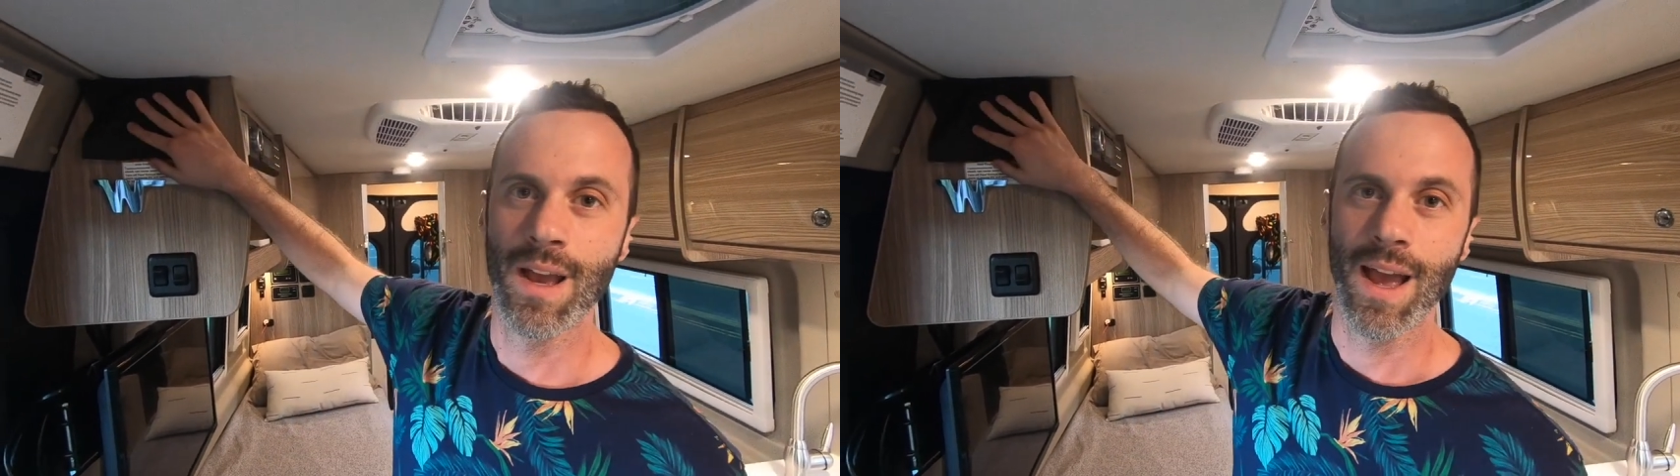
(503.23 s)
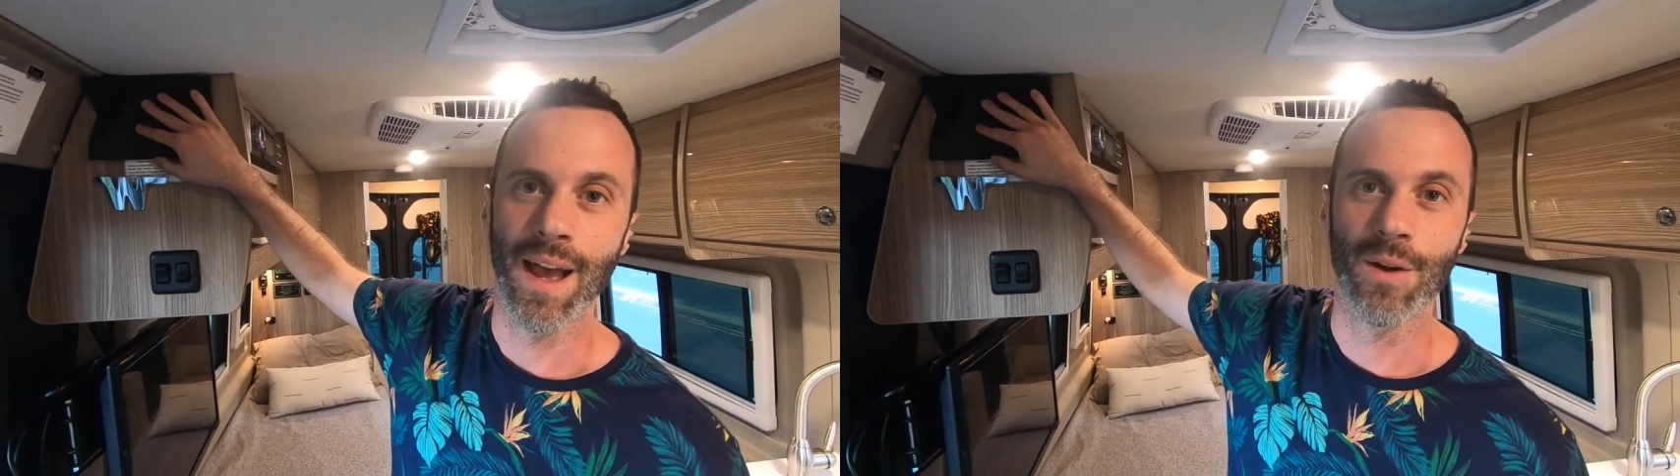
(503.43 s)

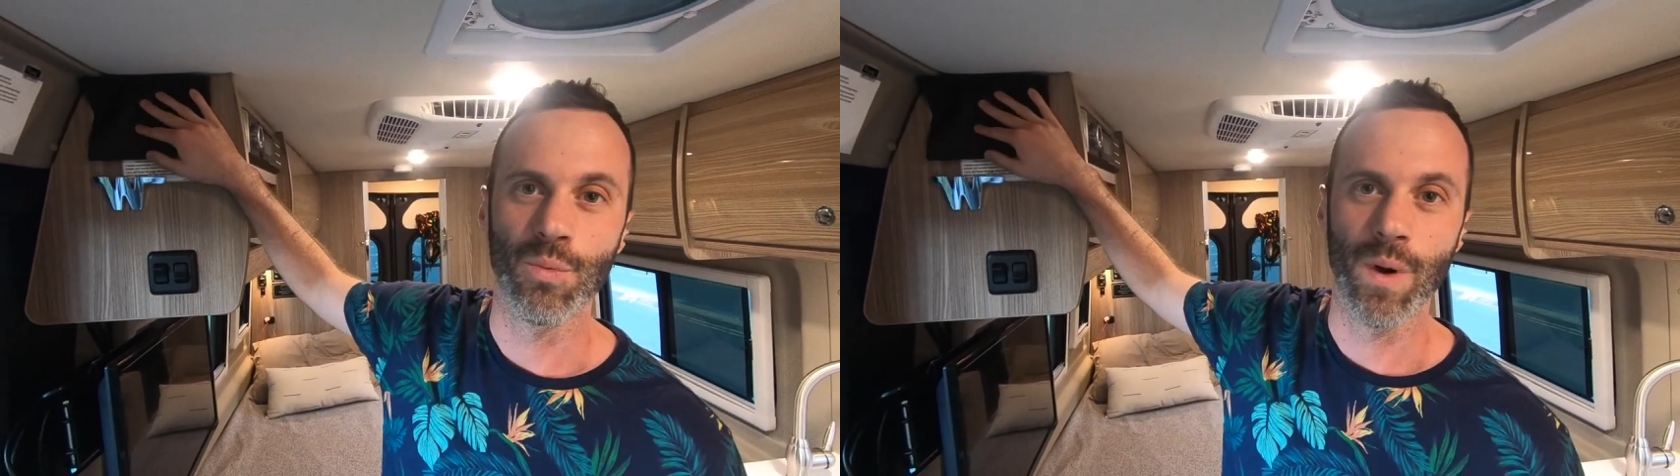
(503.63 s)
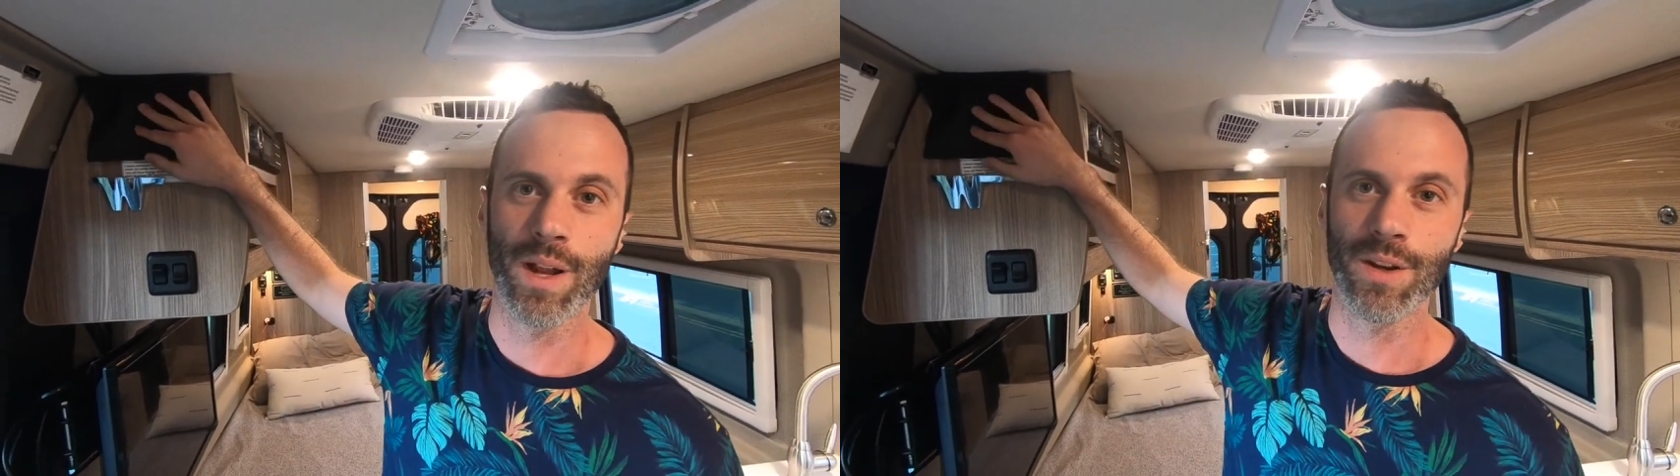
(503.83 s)

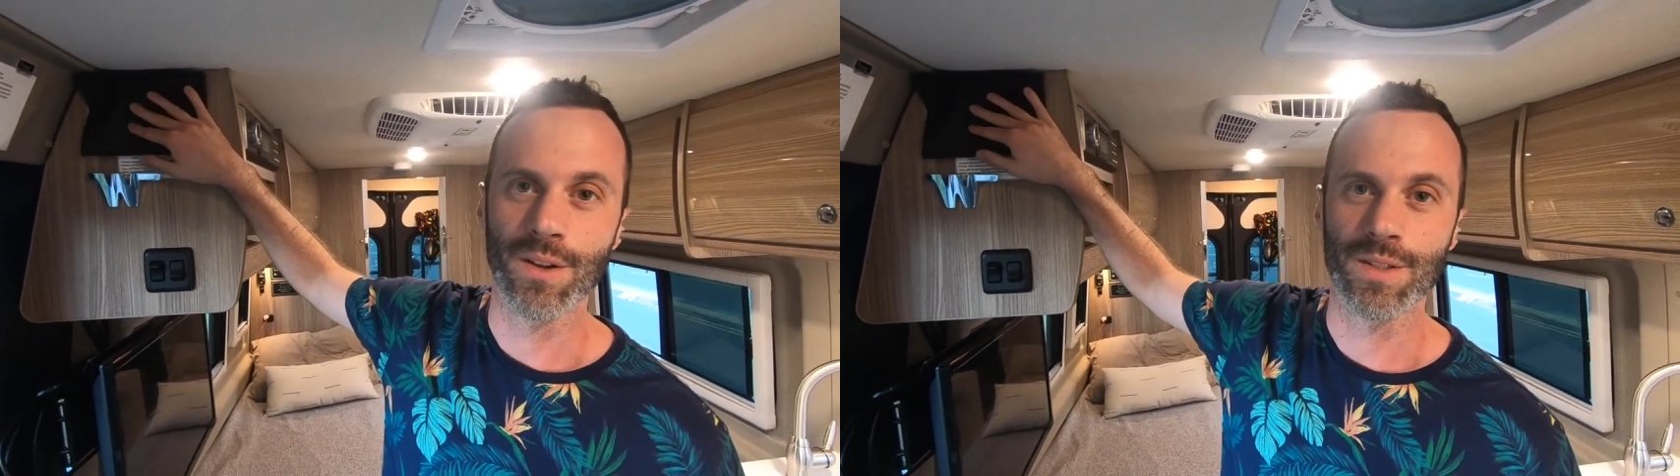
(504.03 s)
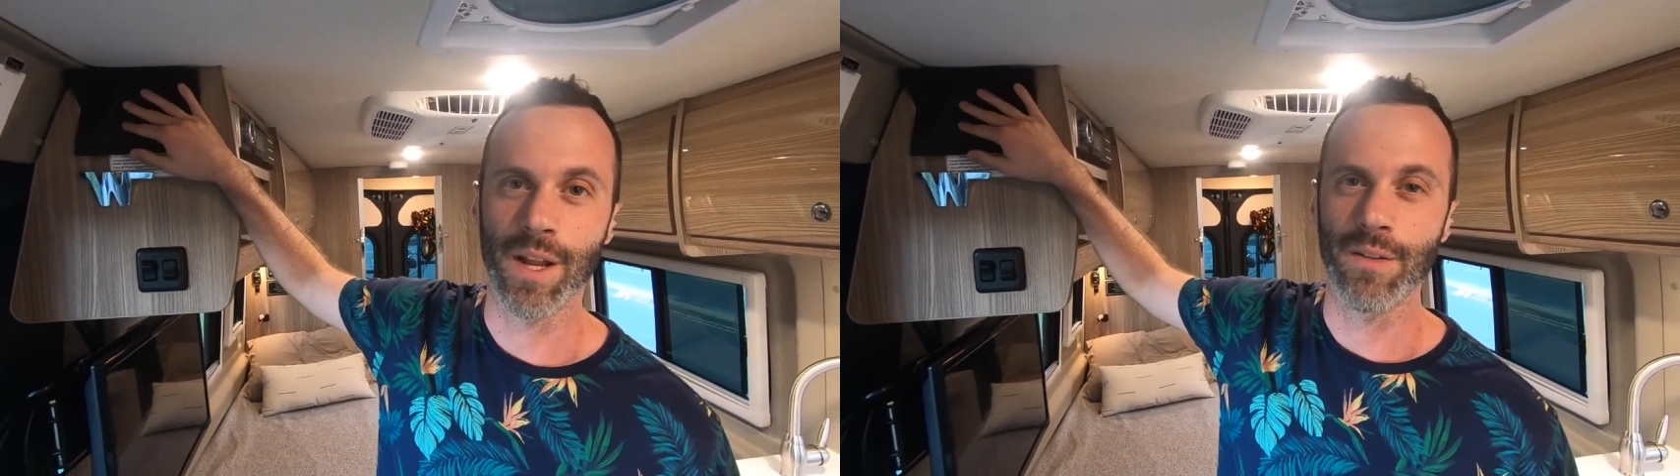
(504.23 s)
and when your
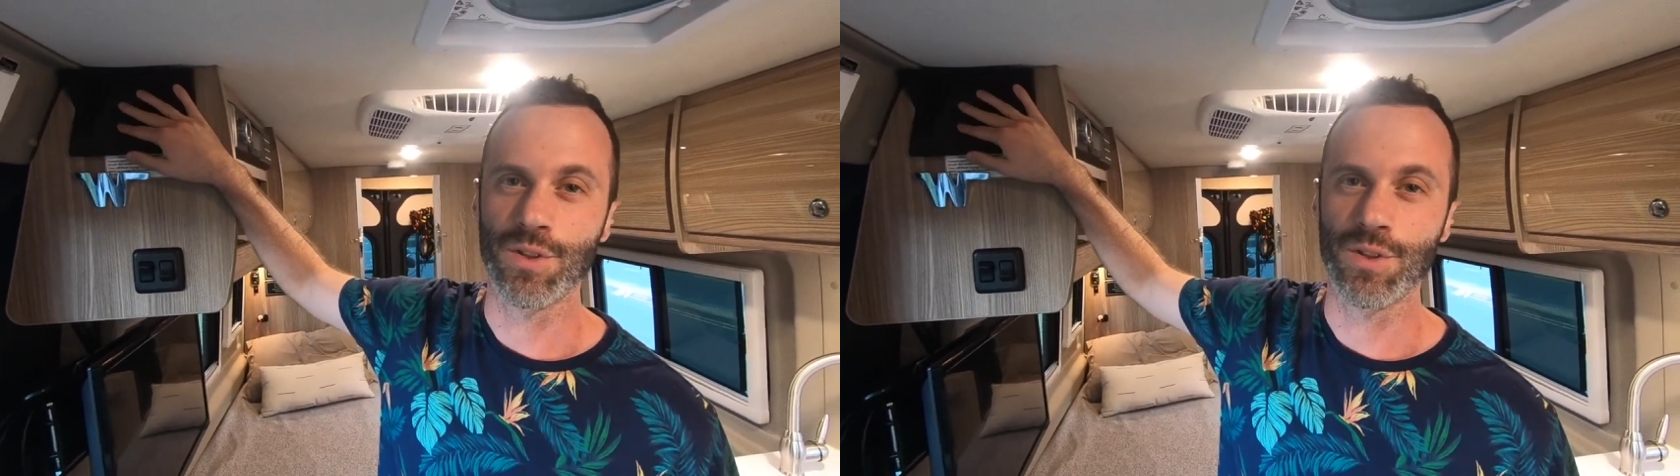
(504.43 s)
state of